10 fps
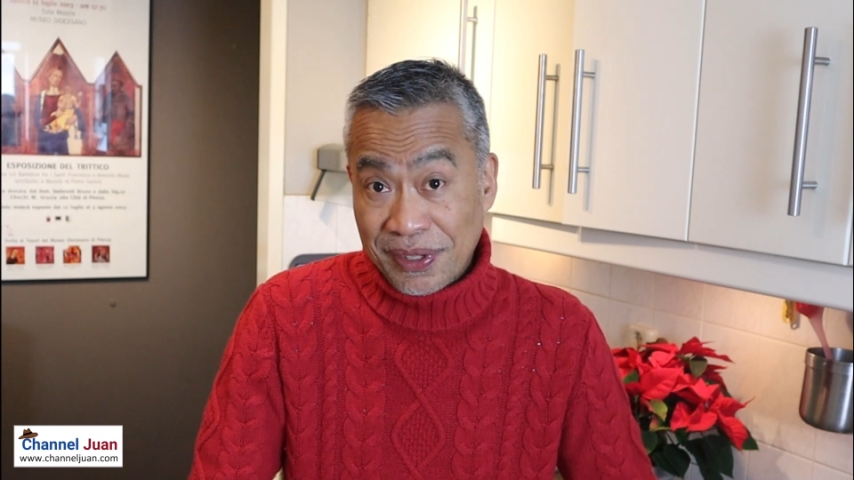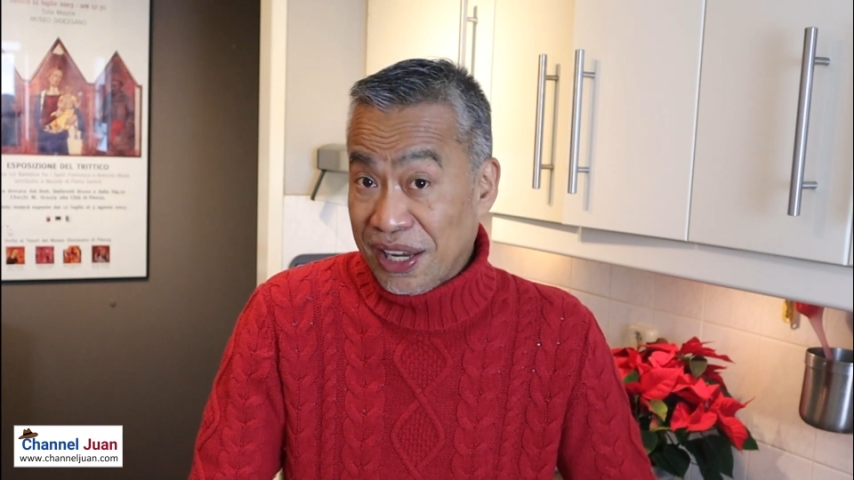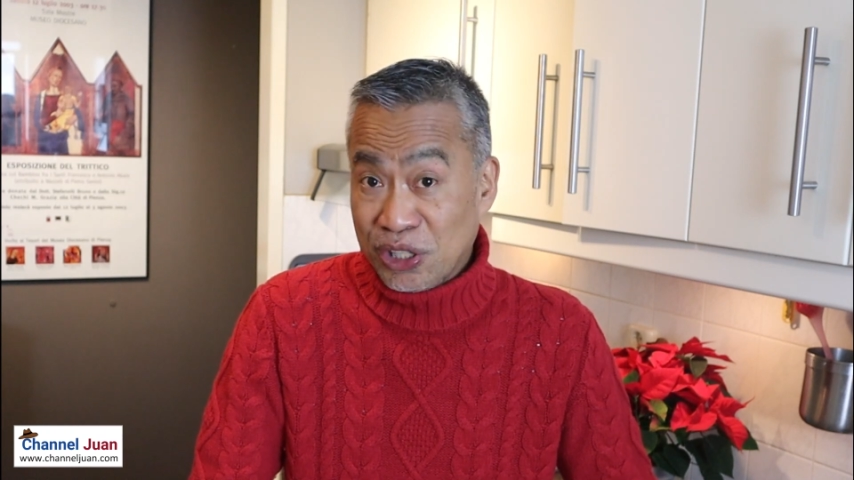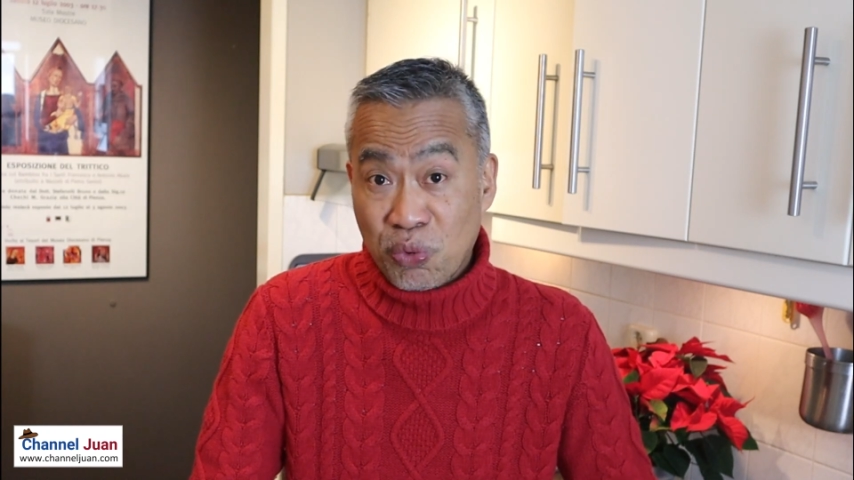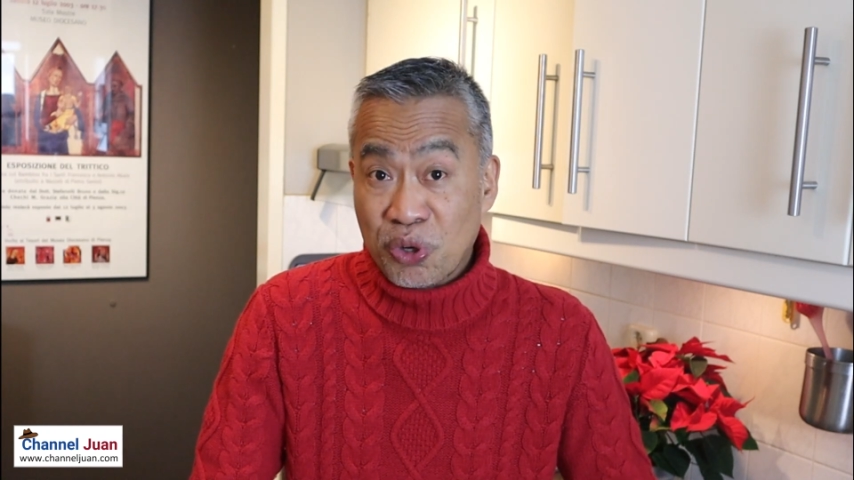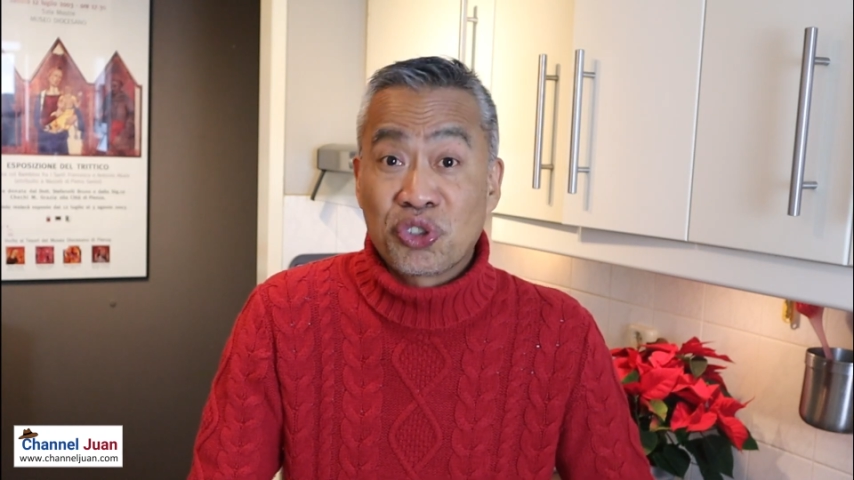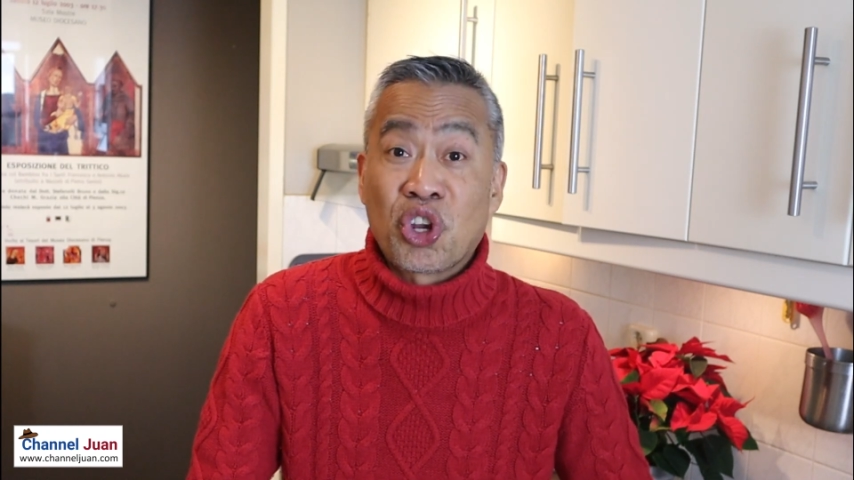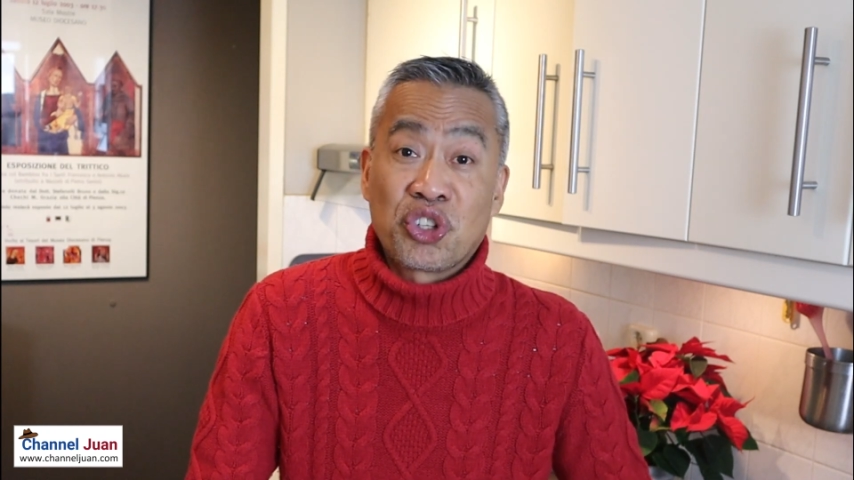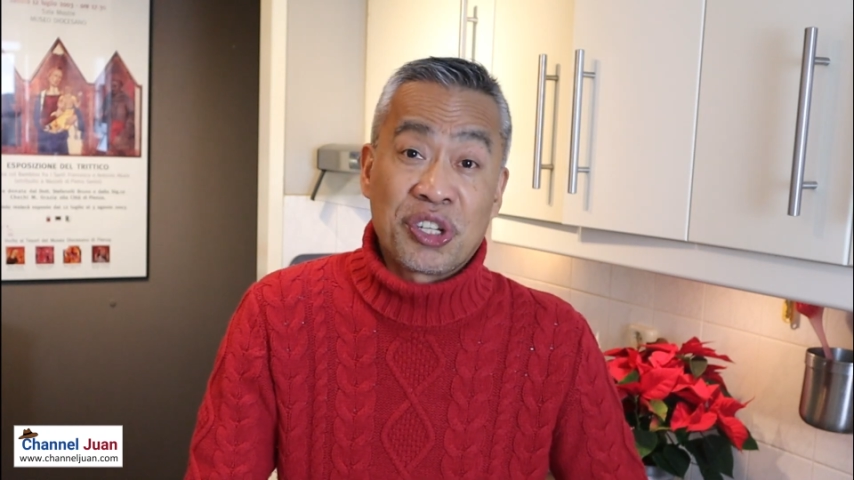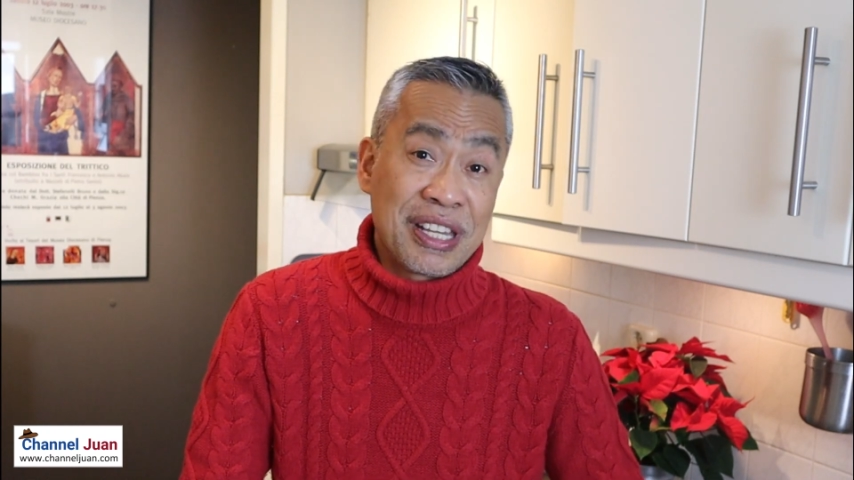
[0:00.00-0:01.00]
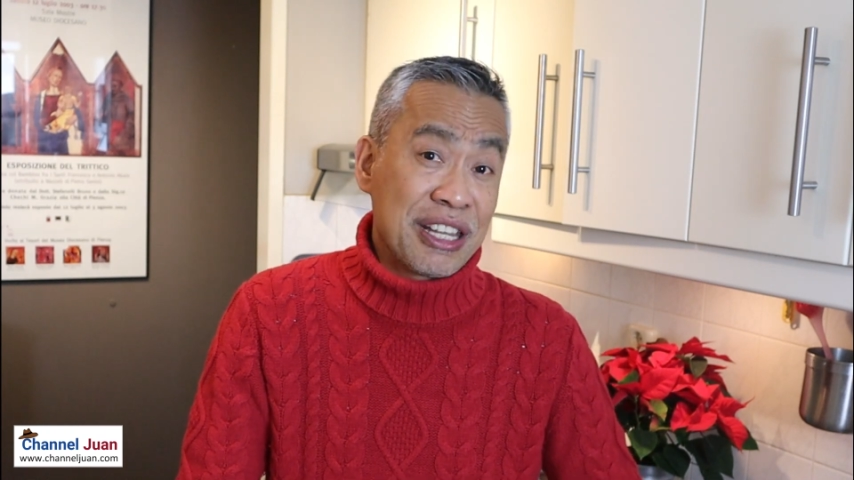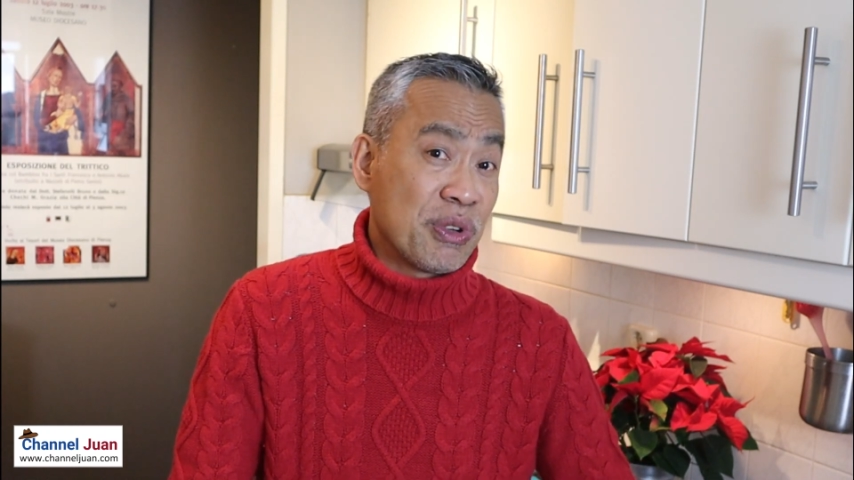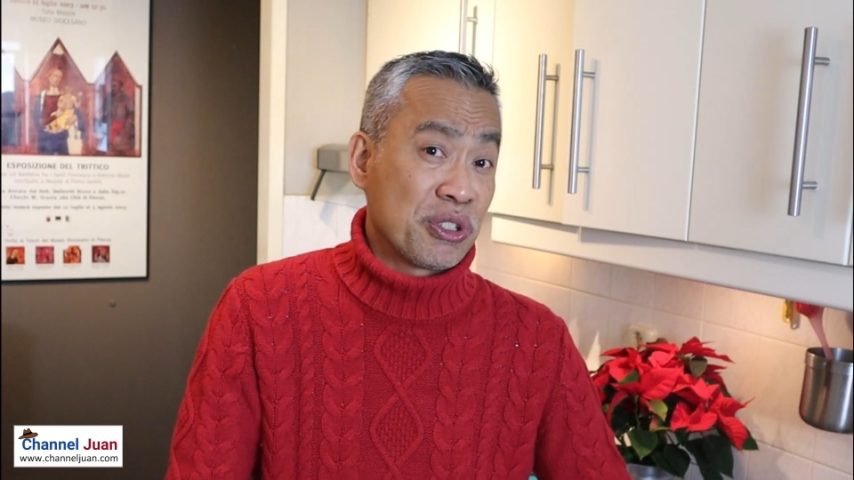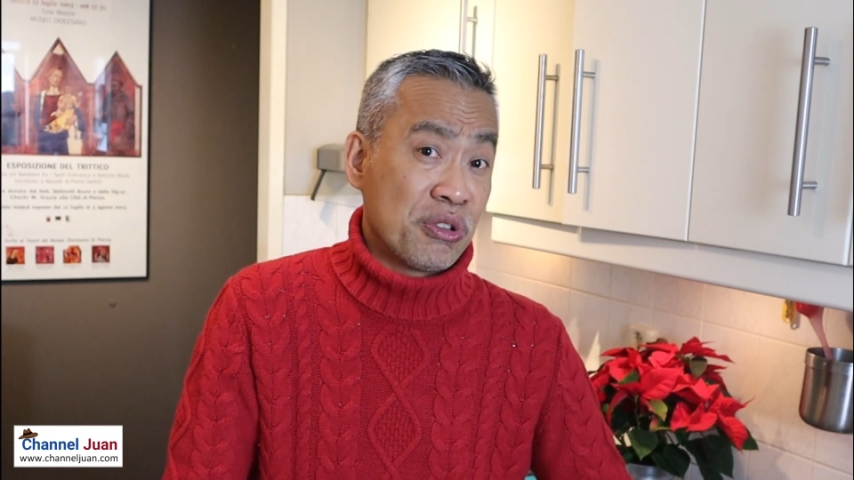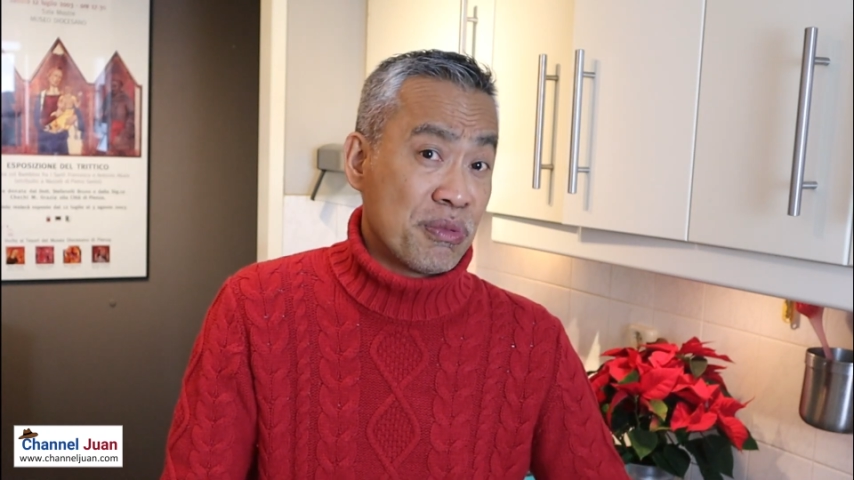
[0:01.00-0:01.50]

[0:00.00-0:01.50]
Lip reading: Kids won't touch the sandwich or